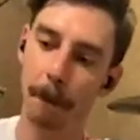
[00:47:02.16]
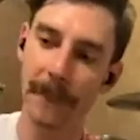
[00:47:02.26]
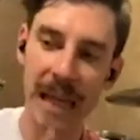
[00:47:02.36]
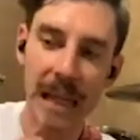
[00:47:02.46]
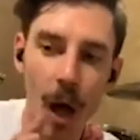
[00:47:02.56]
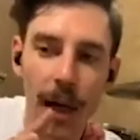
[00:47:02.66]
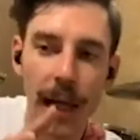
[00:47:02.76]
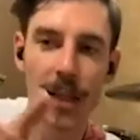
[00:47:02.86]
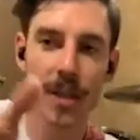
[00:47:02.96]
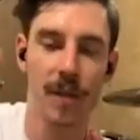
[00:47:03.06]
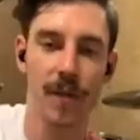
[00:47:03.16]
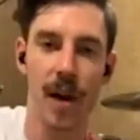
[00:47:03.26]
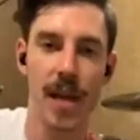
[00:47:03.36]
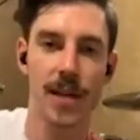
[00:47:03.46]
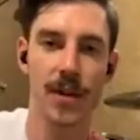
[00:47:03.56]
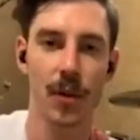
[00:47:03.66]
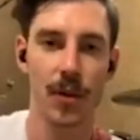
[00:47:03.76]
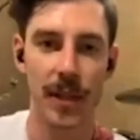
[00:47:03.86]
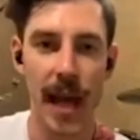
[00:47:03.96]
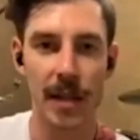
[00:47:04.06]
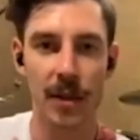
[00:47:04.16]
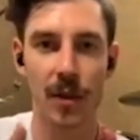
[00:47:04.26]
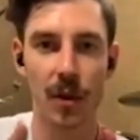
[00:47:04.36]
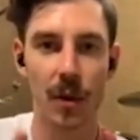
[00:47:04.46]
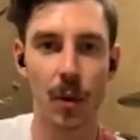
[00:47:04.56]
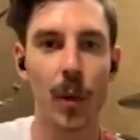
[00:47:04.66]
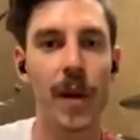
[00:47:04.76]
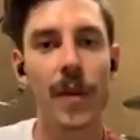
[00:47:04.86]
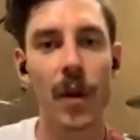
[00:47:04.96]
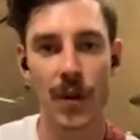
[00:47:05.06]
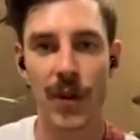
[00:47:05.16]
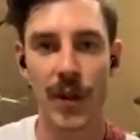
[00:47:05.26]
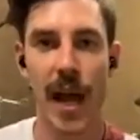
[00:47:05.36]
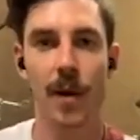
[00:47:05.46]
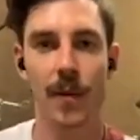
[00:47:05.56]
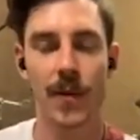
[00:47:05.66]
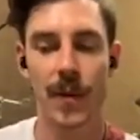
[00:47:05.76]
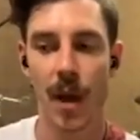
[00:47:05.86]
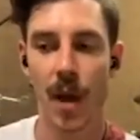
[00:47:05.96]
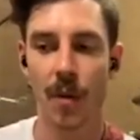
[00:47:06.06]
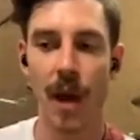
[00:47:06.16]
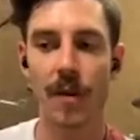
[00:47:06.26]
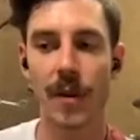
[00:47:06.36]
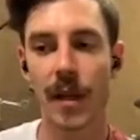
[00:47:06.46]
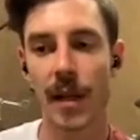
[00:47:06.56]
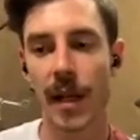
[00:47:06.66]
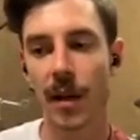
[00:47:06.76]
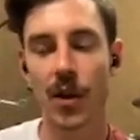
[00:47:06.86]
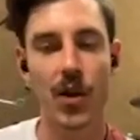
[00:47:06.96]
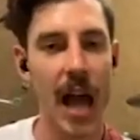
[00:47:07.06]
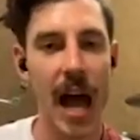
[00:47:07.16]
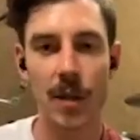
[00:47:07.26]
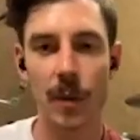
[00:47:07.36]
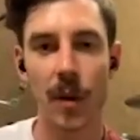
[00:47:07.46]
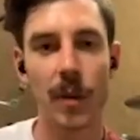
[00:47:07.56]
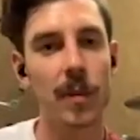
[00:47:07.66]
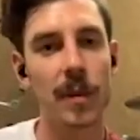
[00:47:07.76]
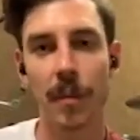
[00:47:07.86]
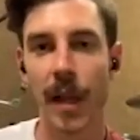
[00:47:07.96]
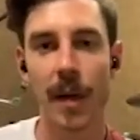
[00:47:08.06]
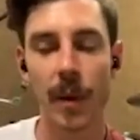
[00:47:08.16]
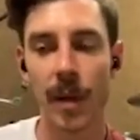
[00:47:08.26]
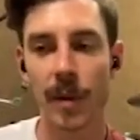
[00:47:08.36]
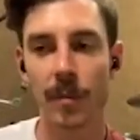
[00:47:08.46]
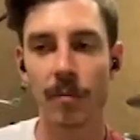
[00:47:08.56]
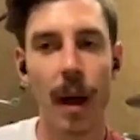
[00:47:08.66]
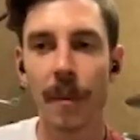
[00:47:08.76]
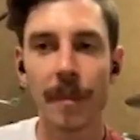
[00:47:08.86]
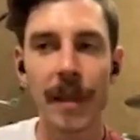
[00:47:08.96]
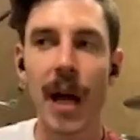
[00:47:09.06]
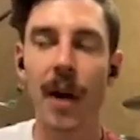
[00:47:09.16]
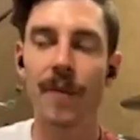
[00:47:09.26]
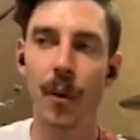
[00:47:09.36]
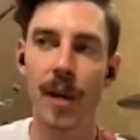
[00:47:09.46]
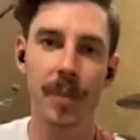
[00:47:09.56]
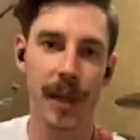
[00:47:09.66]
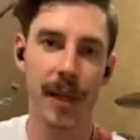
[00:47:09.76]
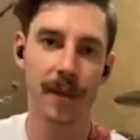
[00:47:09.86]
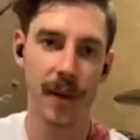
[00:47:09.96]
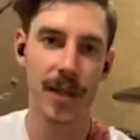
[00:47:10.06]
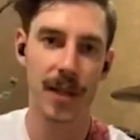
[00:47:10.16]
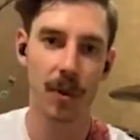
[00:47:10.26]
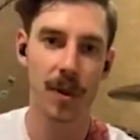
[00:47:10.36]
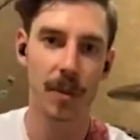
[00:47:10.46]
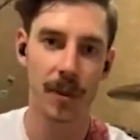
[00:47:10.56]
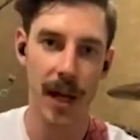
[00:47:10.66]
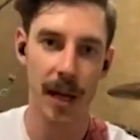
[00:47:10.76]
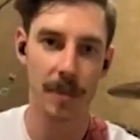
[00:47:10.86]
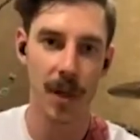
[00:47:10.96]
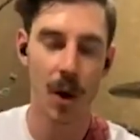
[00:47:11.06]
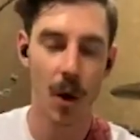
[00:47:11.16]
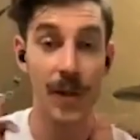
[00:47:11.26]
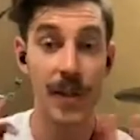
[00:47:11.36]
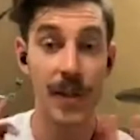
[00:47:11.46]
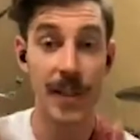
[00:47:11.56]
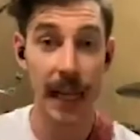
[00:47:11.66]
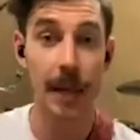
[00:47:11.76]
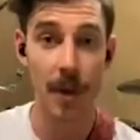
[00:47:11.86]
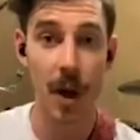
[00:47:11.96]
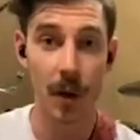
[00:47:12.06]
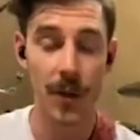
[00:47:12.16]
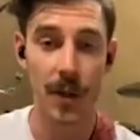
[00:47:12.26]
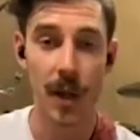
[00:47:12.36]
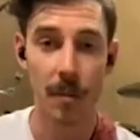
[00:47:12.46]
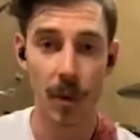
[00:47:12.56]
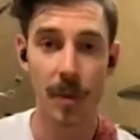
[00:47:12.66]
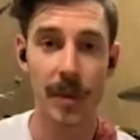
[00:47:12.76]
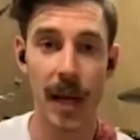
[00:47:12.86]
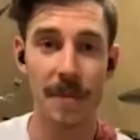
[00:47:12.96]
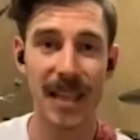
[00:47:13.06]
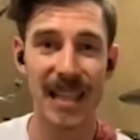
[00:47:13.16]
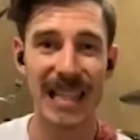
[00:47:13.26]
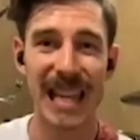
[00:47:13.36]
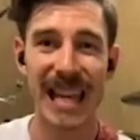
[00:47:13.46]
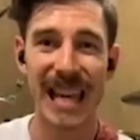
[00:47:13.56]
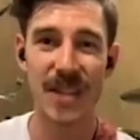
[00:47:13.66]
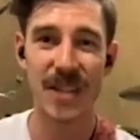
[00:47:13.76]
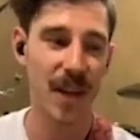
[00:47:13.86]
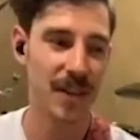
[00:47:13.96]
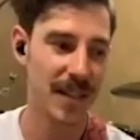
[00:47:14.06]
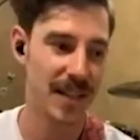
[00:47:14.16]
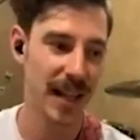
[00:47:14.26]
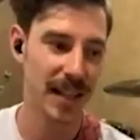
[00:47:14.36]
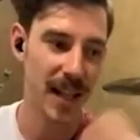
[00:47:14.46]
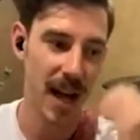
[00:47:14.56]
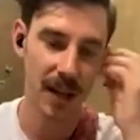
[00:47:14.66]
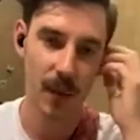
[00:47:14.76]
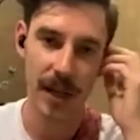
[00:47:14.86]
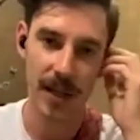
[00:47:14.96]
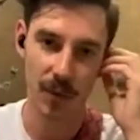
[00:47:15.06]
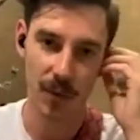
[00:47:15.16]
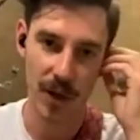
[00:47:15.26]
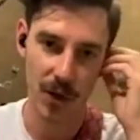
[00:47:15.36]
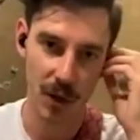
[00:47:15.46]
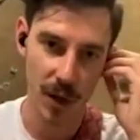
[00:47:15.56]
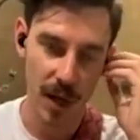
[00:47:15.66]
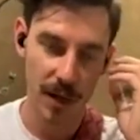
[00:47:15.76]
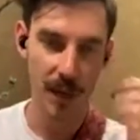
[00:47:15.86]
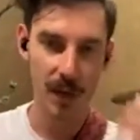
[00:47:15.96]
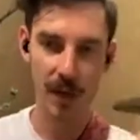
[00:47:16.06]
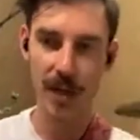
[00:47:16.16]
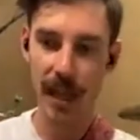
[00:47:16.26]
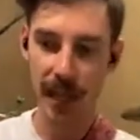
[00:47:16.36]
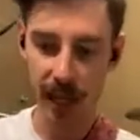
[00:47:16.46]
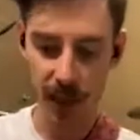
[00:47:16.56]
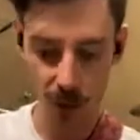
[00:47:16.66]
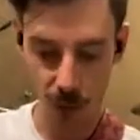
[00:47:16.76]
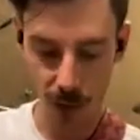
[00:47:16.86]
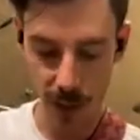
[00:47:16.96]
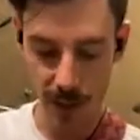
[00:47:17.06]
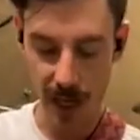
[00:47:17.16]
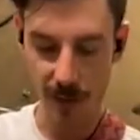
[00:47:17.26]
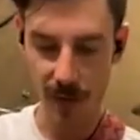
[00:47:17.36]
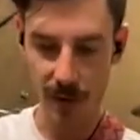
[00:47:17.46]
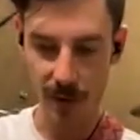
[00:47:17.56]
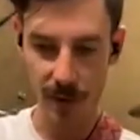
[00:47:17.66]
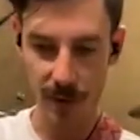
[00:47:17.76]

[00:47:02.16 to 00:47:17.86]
elongating your phrase towards an end goal with those sounds. Rather than in our jazz way, we would probably avoid playing phrases multiple times or the same notes multiple times because it's felt as like not quite as original. Now there is that kind of Dorian sound, this